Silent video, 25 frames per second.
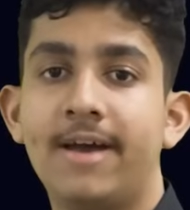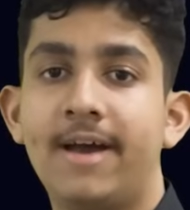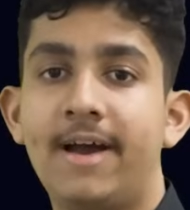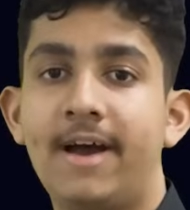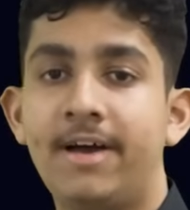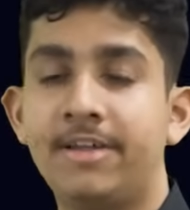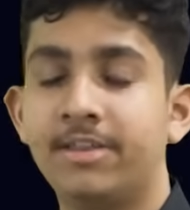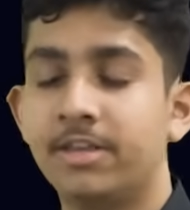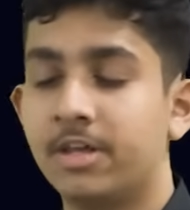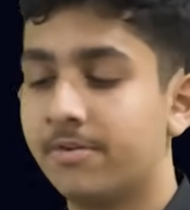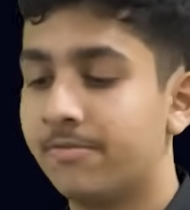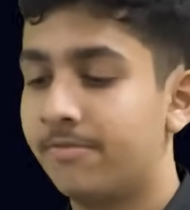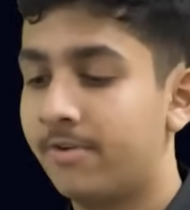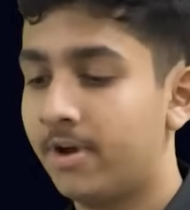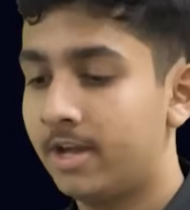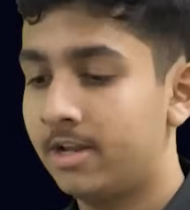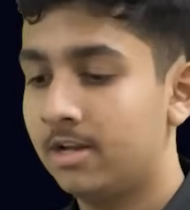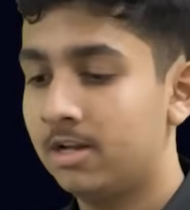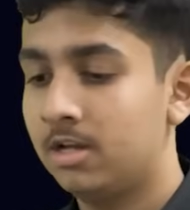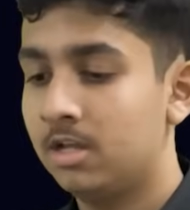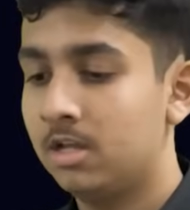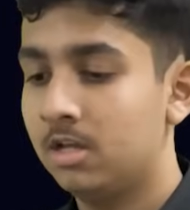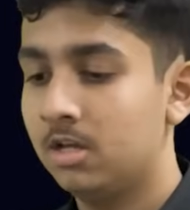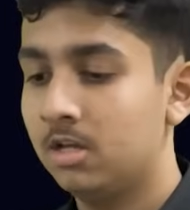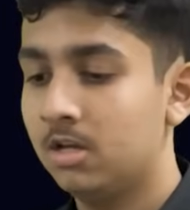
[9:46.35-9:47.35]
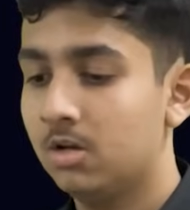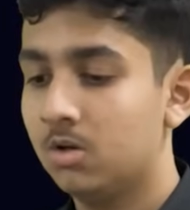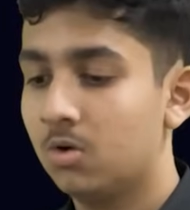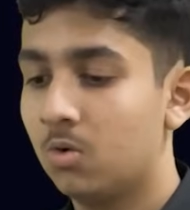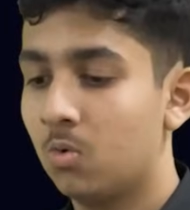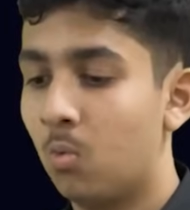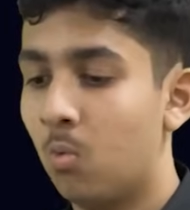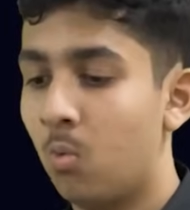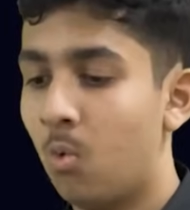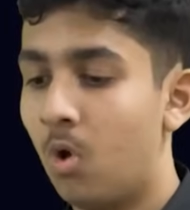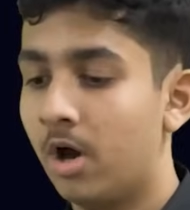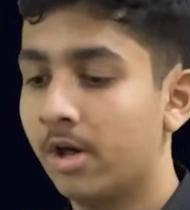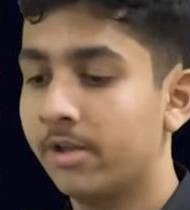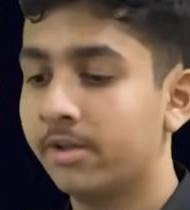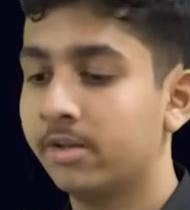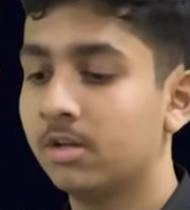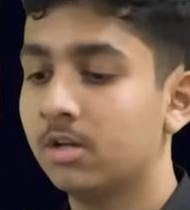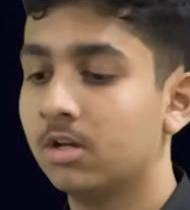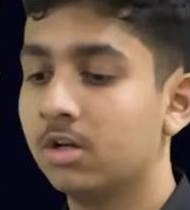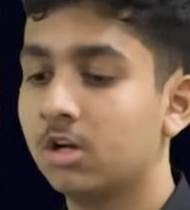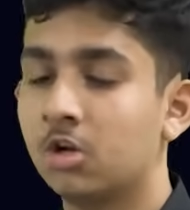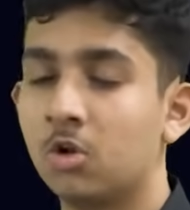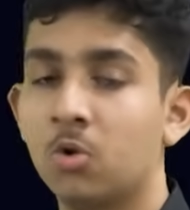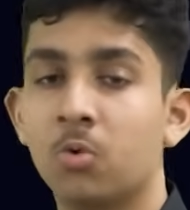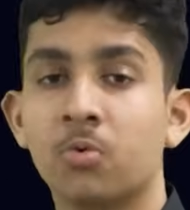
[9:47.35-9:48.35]
and then finally one
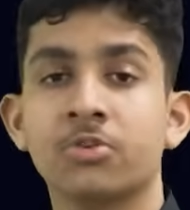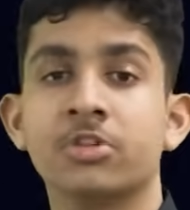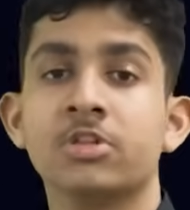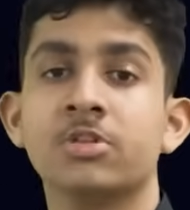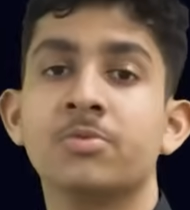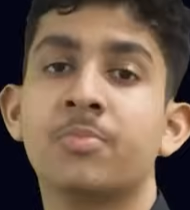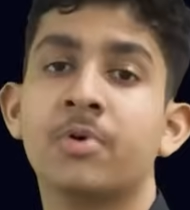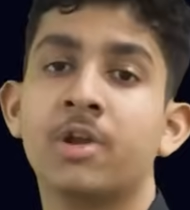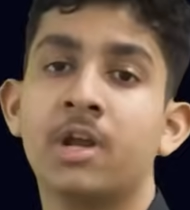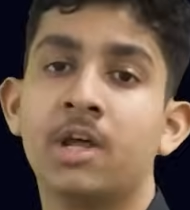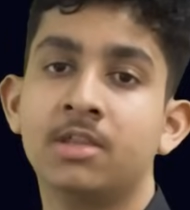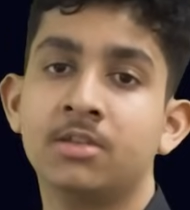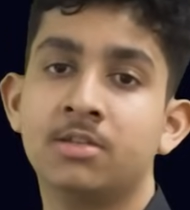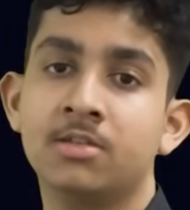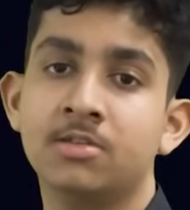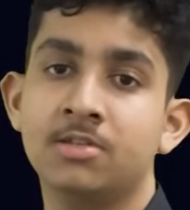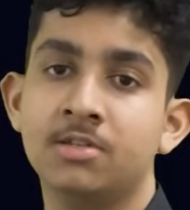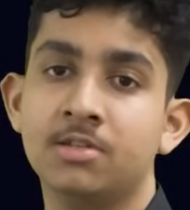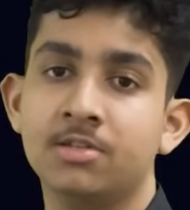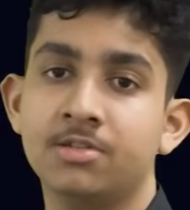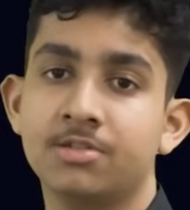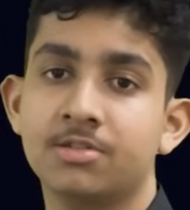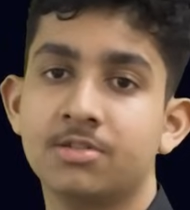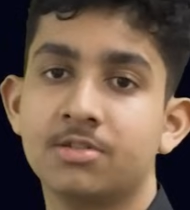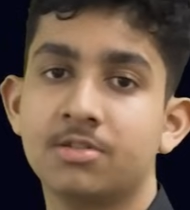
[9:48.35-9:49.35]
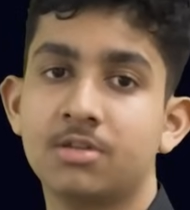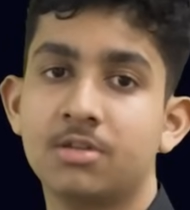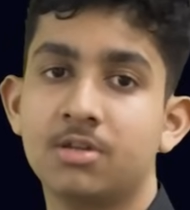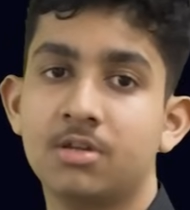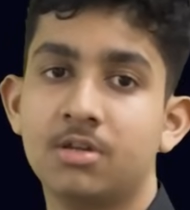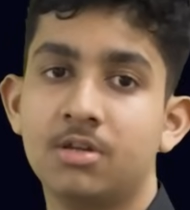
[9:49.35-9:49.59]
closing parentheses.